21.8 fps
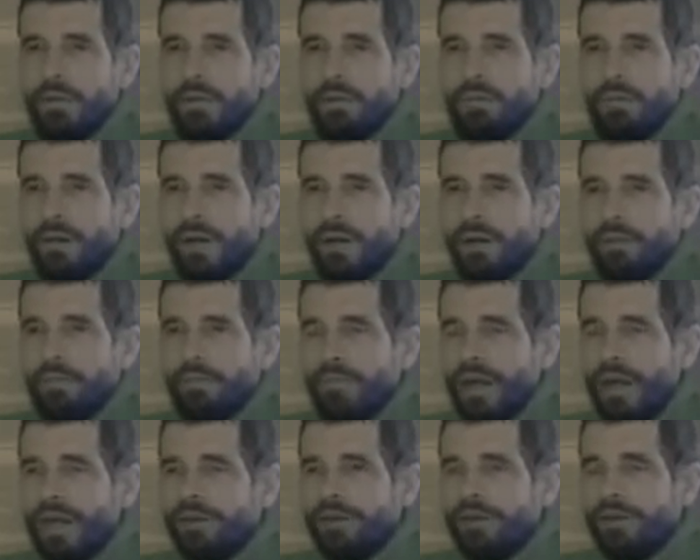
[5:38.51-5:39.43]
But
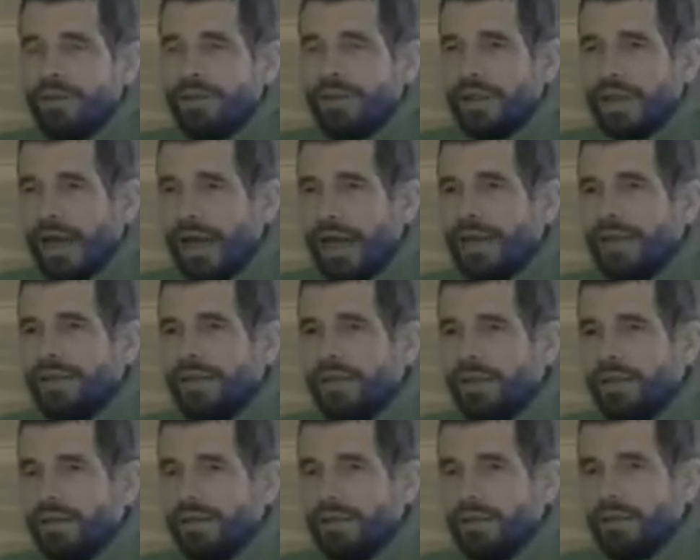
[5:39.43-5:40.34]
major
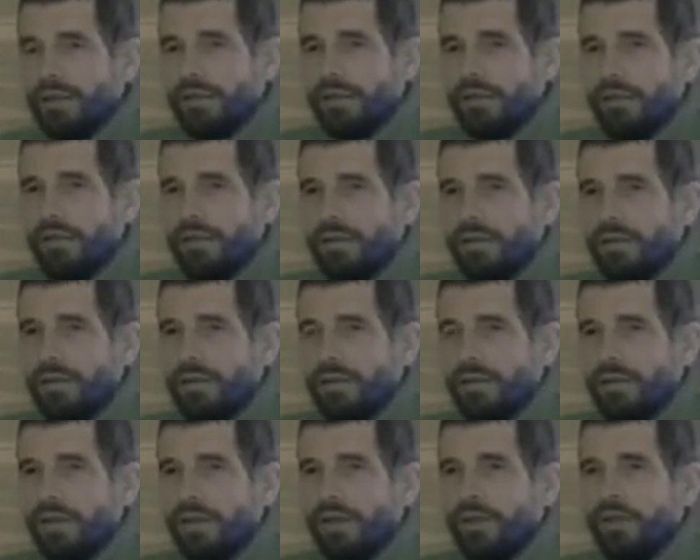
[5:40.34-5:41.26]
Siddhanta,
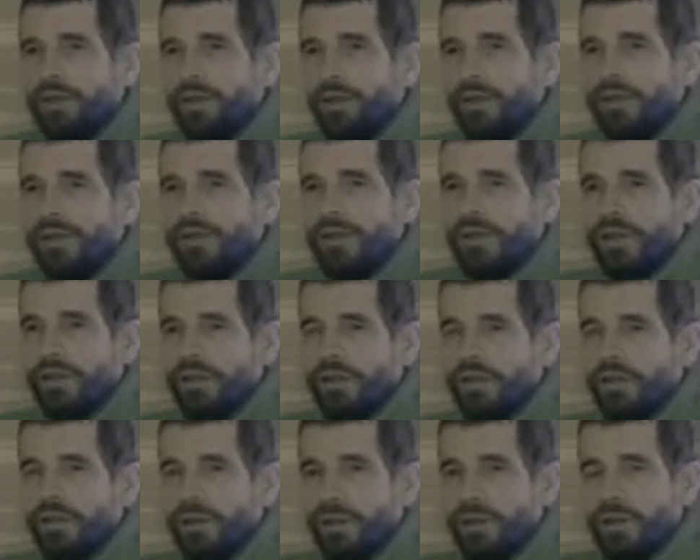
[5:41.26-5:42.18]
intrinsic
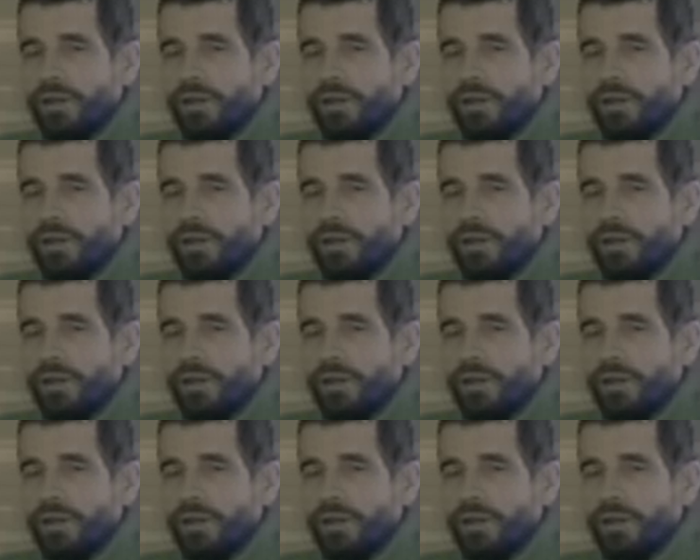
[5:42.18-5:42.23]
to